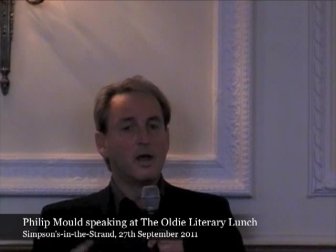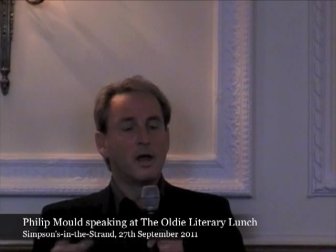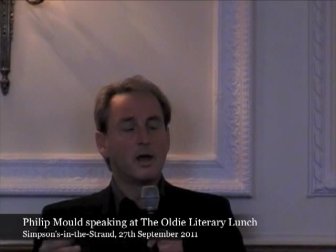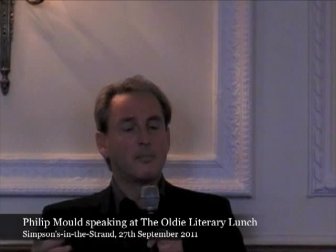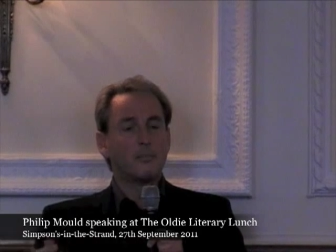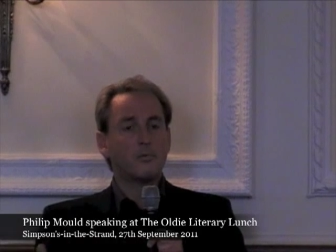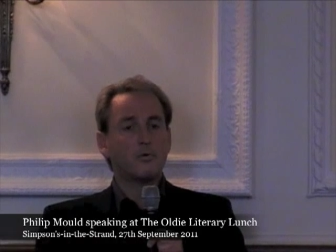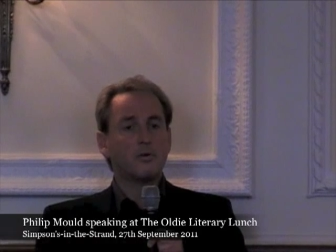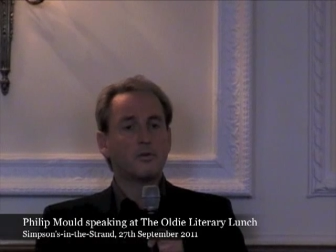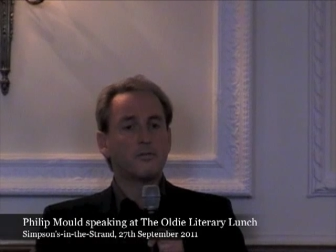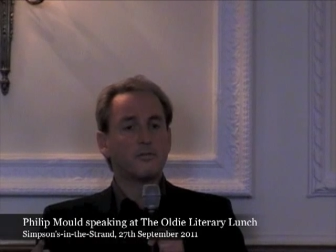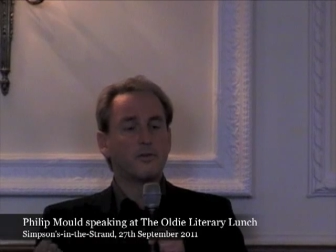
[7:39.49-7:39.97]
I
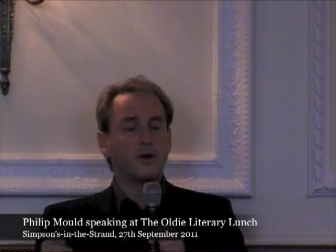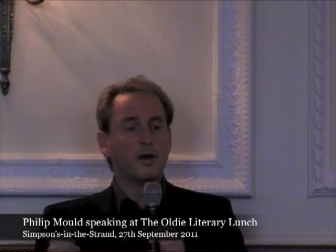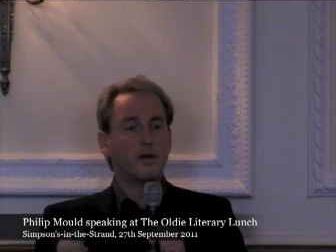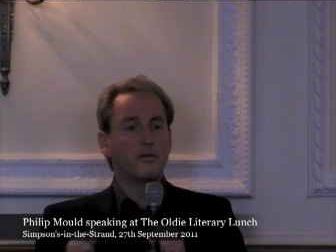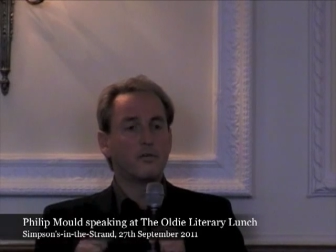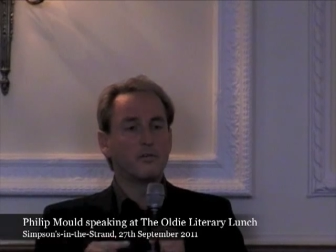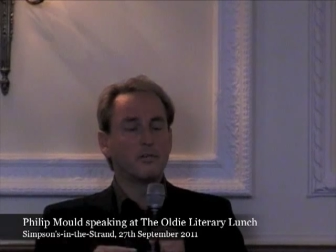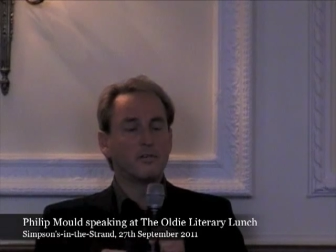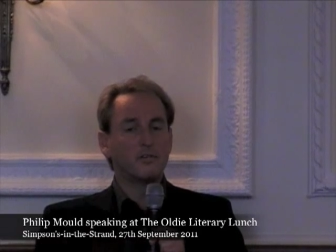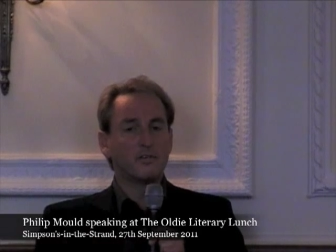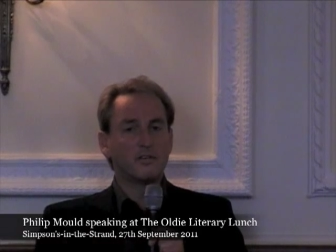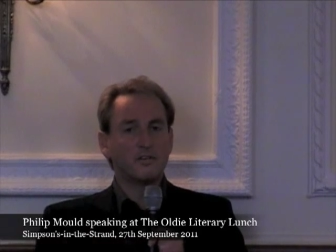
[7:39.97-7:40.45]
bought it for one
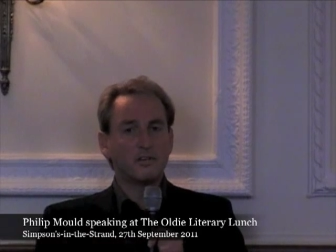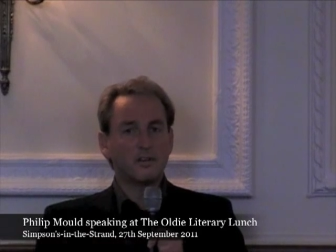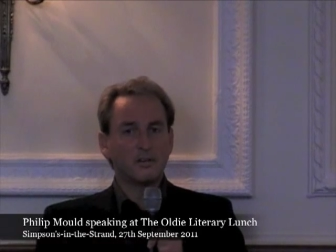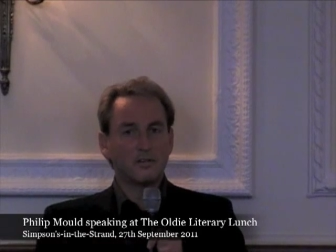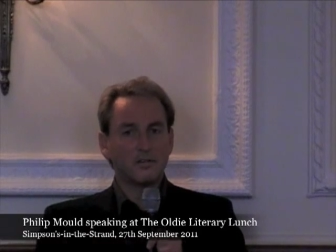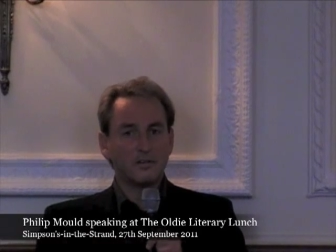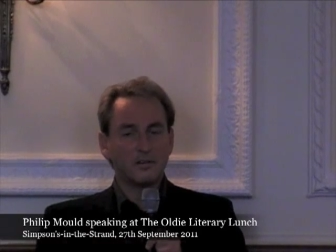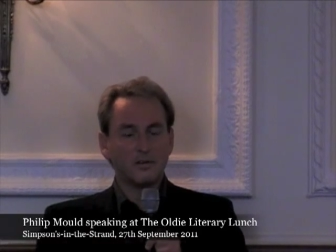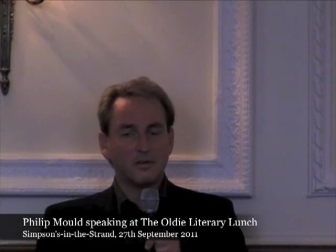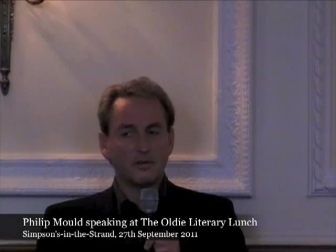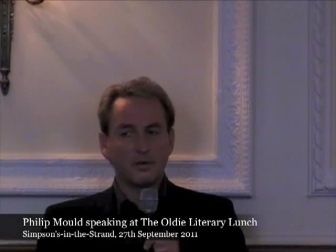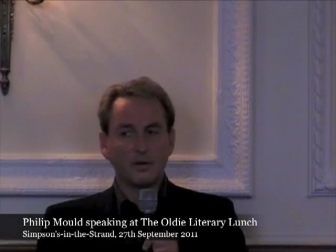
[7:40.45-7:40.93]
hundred and
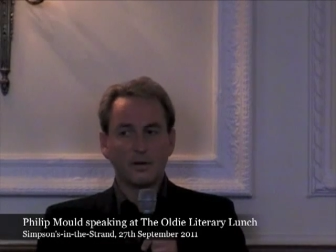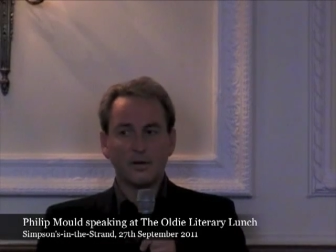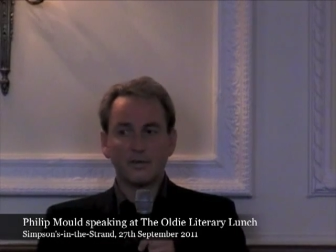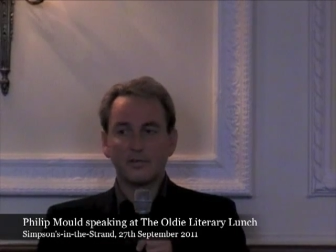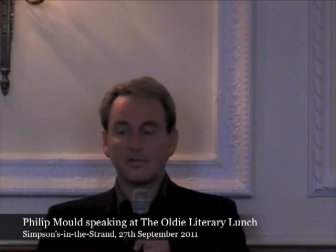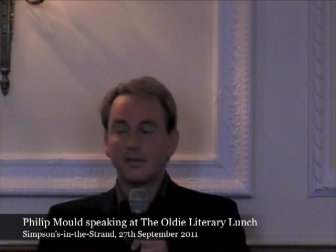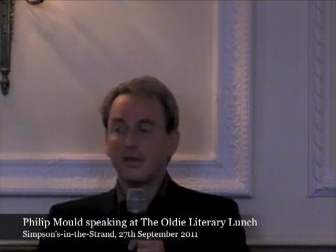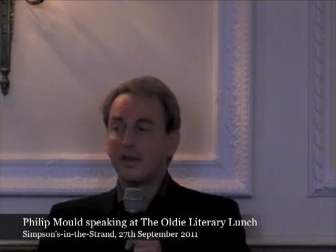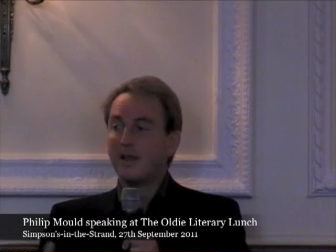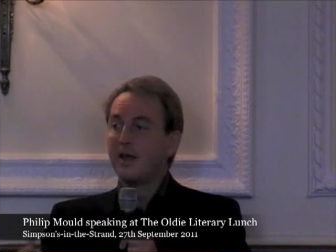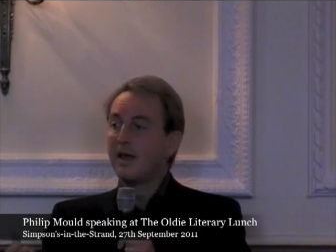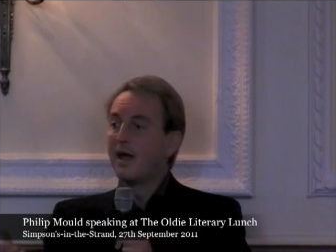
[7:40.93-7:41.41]
sixty
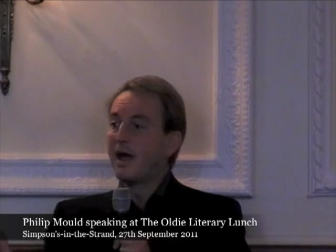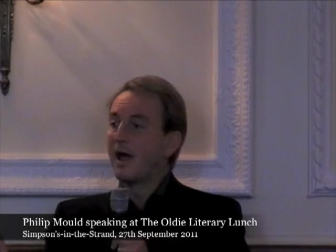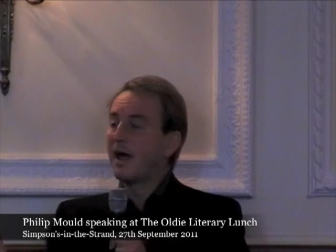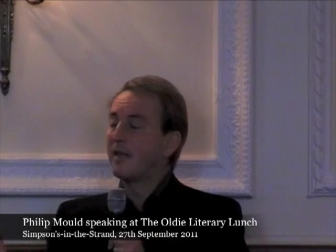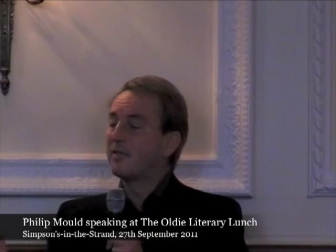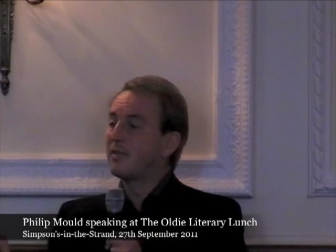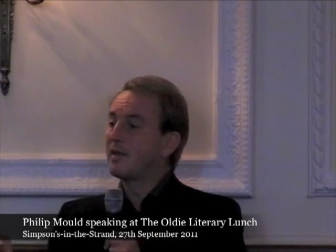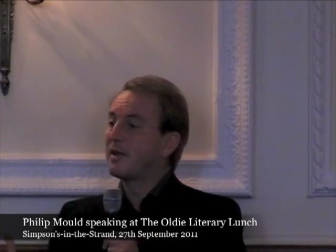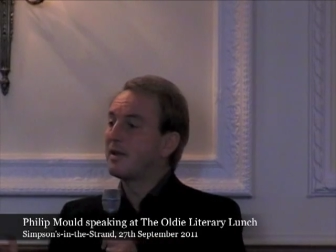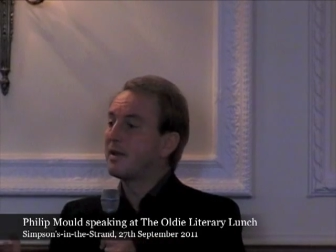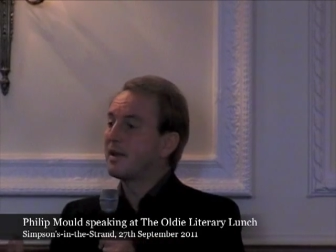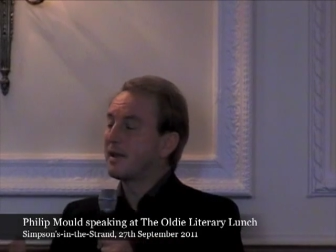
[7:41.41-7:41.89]
dollars,
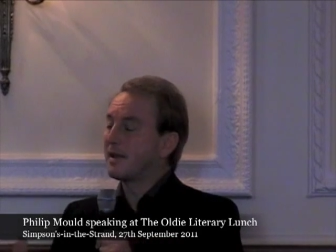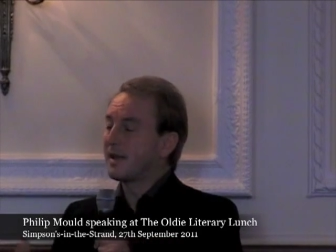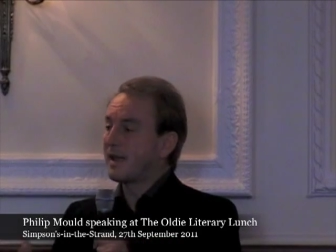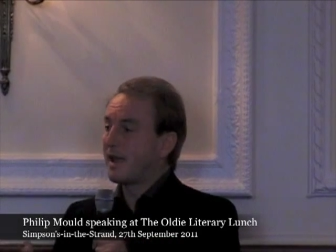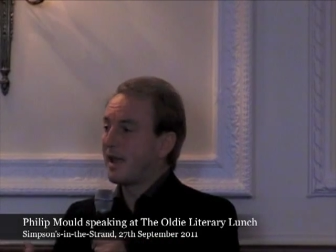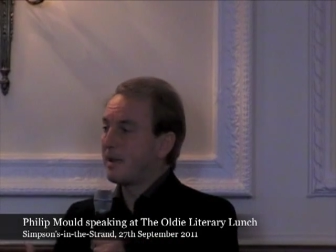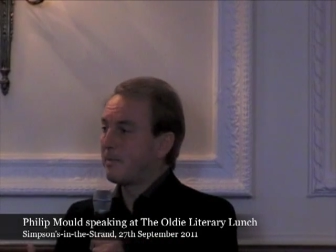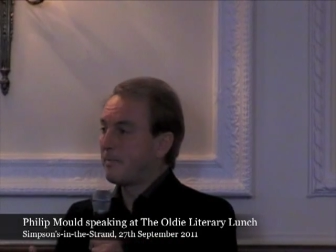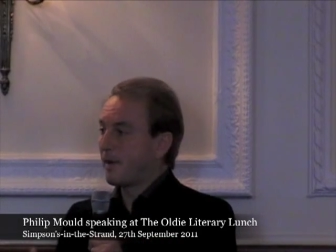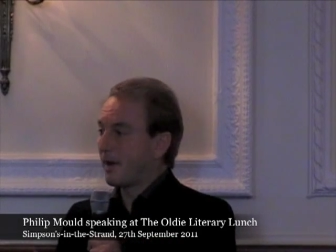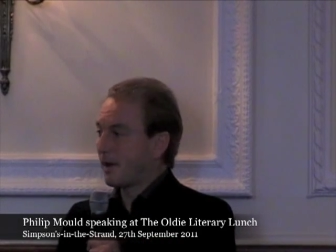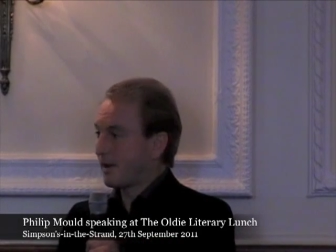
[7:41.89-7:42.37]
and then it
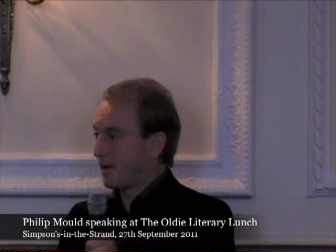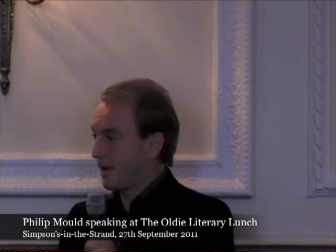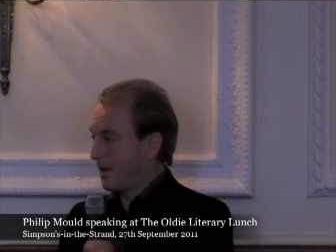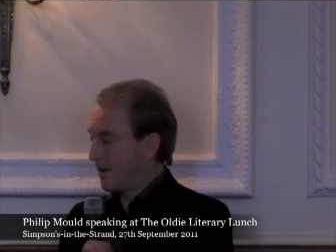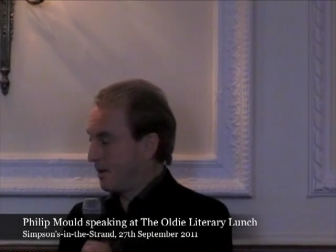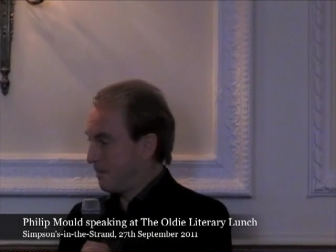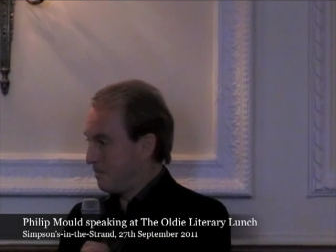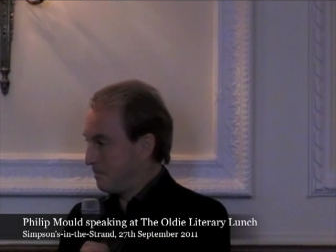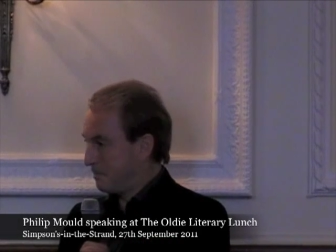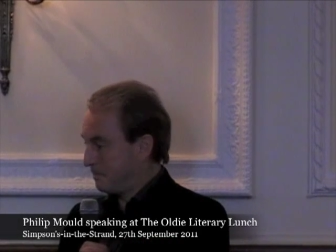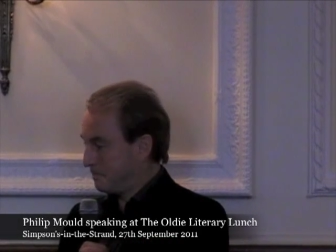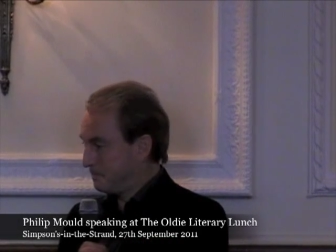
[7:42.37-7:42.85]
came back
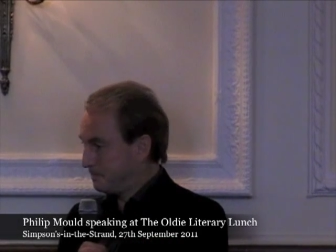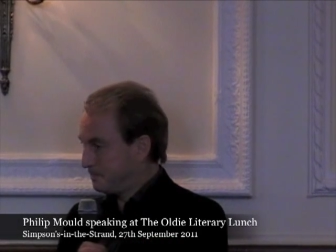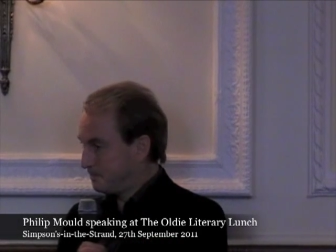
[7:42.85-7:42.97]
home.